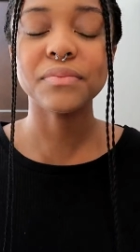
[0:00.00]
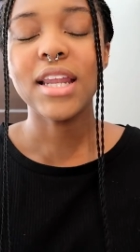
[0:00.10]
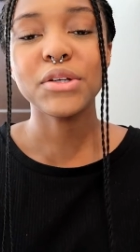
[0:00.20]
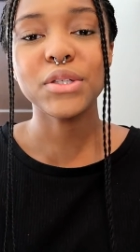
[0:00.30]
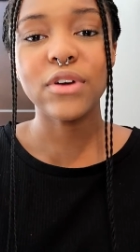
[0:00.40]

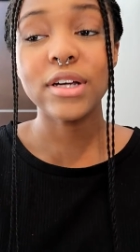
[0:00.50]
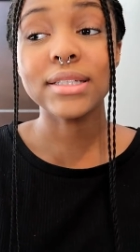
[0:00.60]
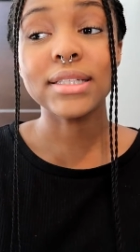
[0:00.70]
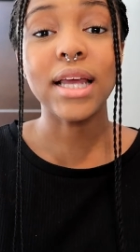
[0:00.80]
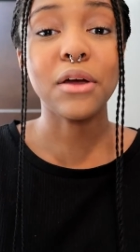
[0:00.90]
Now, as far
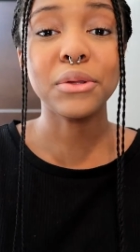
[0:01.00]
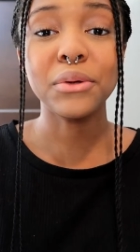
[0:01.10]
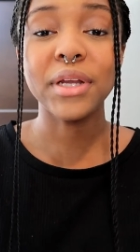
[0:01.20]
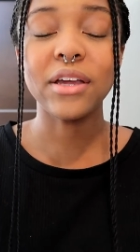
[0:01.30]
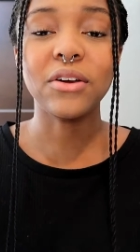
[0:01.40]
as
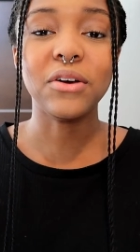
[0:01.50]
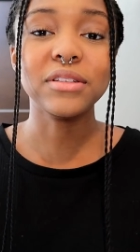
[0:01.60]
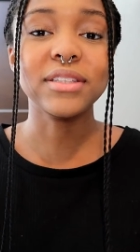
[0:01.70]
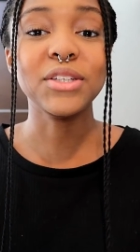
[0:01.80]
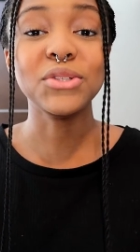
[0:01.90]
downloading
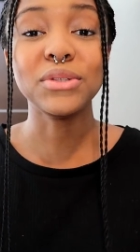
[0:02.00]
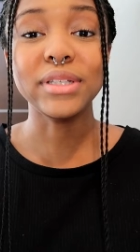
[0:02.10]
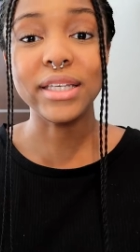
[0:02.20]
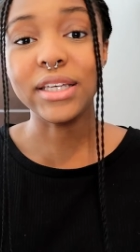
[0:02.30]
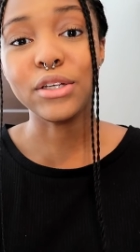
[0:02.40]
all the things you
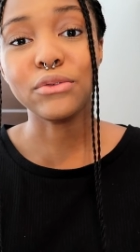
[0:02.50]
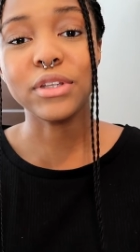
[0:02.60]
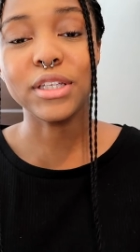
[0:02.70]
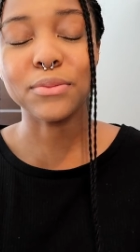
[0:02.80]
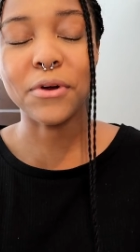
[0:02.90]
need
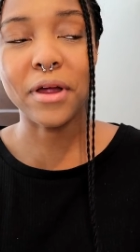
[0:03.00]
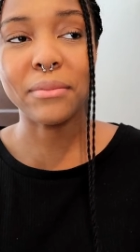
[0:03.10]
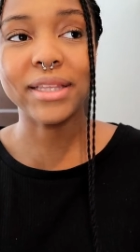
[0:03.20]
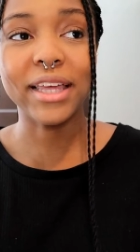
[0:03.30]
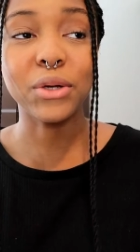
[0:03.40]
for these
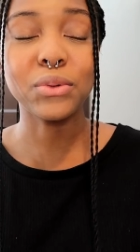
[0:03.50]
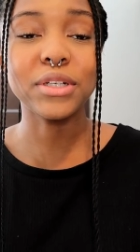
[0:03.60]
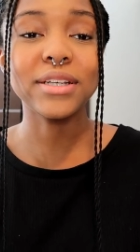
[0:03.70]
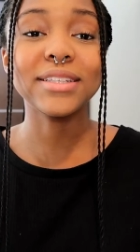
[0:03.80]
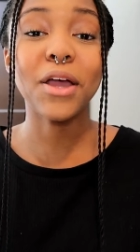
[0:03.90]
programming
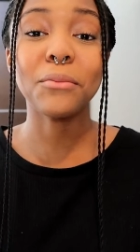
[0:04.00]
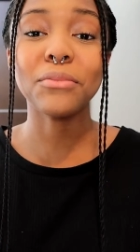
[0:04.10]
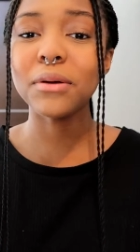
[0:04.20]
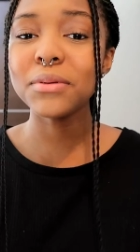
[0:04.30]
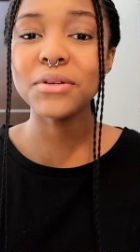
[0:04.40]
languages,
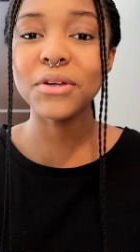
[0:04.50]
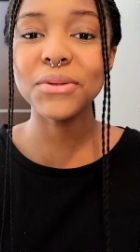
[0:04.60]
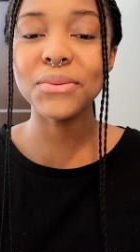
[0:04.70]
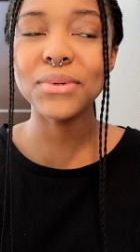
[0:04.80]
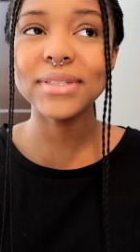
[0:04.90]
I'm probably
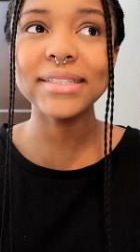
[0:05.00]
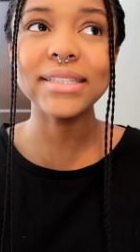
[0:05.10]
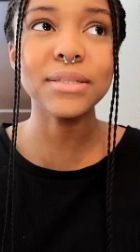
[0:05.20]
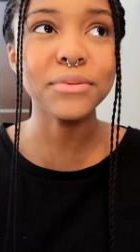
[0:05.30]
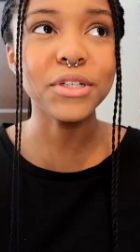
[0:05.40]
not the one
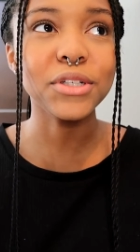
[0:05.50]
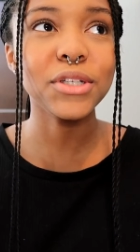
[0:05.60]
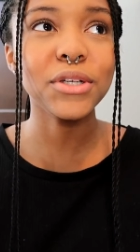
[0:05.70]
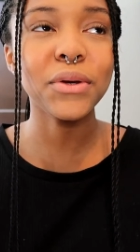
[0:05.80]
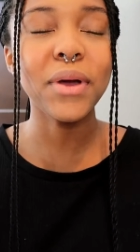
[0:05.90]
to speak
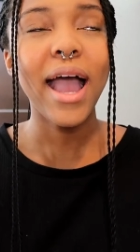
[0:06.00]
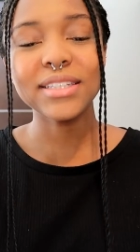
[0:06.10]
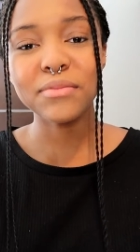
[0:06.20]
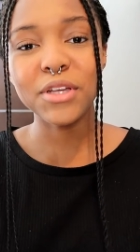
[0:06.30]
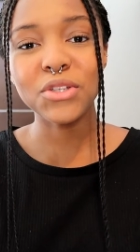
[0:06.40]
to.
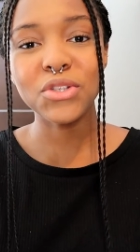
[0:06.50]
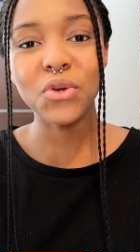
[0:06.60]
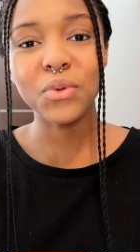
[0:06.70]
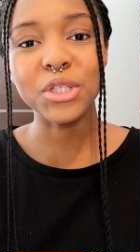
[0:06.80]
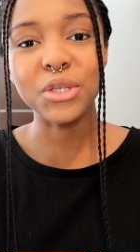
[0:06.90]
This
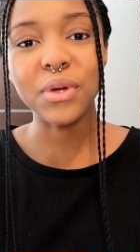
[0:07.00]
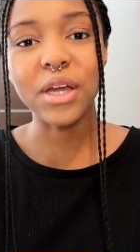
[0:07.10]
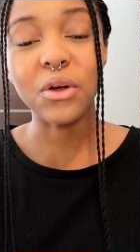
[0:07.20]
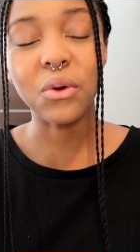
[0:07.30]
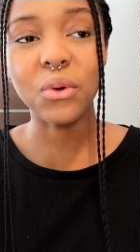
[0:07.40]
semester, we're
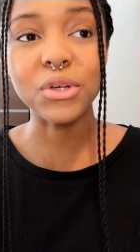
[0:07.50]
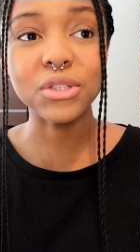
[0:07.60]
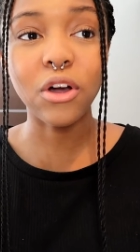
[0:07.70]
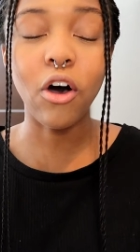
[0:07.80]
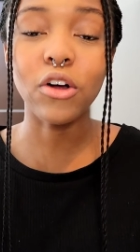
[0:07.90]
doing a
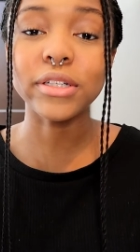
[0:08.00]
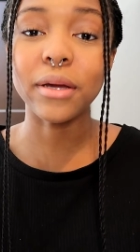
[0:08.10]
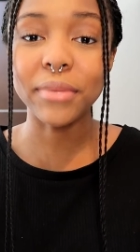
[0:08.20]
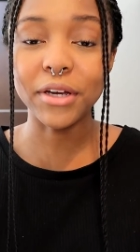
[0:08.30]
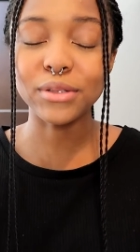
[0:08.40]
course called
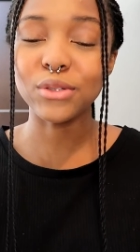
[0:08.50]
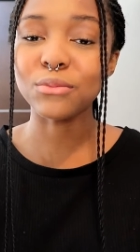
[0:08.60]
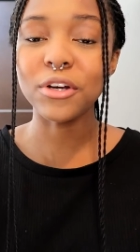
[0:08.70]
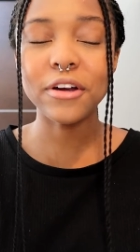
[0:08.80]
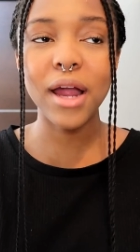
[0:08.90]

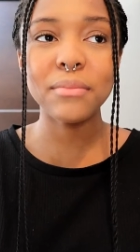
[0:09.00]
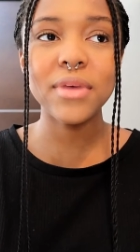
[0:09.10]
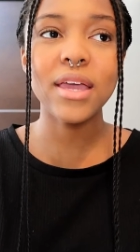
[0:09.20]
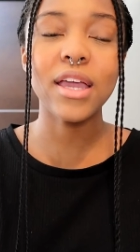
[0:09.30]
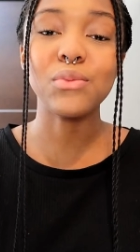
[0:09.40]
Comparative
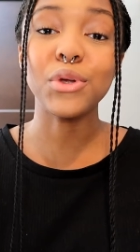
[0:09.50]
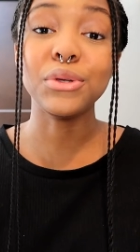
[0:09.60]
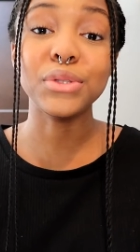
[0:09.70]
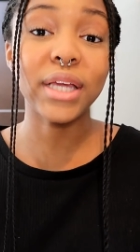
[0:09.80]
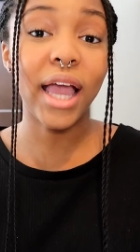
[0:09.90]
Programming and
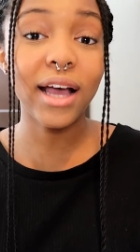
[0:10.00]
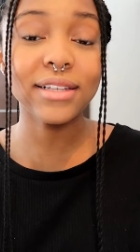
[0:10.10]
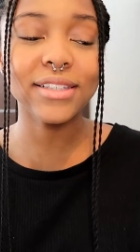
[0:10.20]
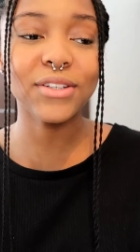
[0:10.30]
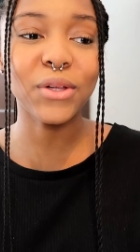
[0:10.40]
we're using
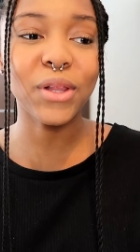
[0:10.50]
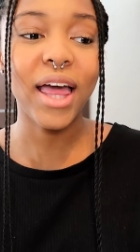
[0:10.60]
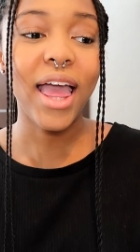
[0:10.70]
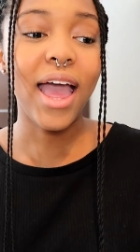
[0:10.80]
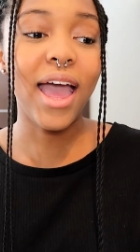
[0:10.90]

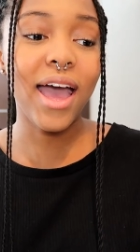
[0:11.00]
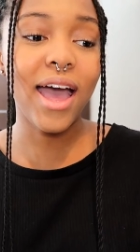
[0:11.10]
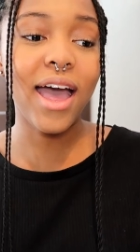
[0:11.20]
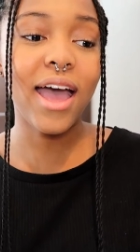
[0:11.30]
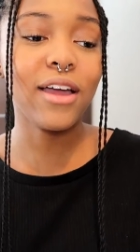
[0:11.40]
Haskell,
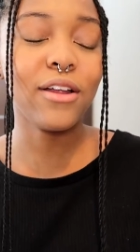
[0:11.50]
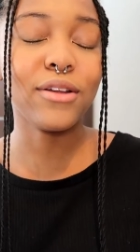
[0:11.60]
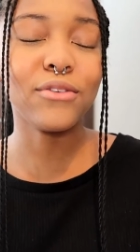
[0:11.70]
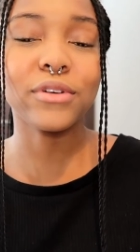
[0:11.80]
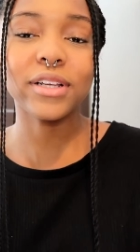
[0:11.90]

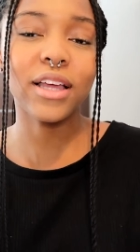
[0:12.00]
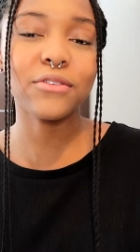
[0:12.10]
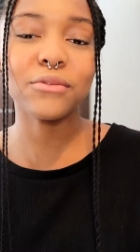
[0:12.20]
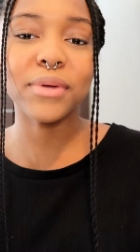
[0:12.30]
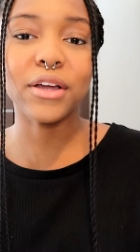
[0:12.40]
and for the
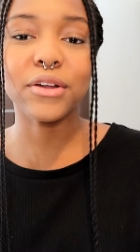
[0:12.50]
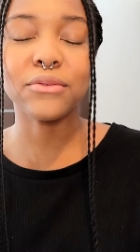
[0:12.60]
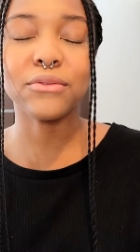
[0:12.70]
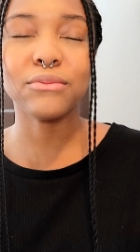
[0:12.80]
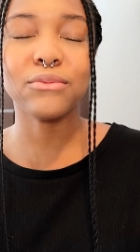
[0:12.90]
life of me, I
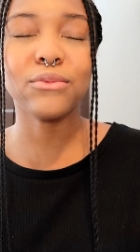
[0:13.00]
couldn't,